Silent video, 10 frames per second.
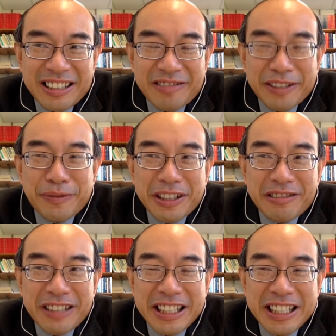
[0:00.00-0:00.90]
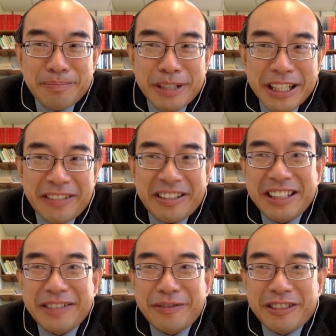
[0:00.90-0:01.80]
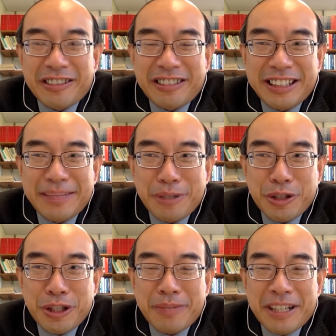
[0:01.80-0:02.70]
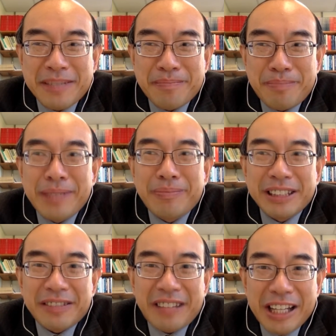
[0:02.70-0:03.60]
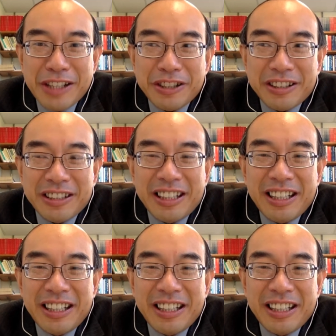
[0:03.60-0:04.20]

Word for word: referred to in the beginning of the interview, Christian Mission Among the Peoples of Asia.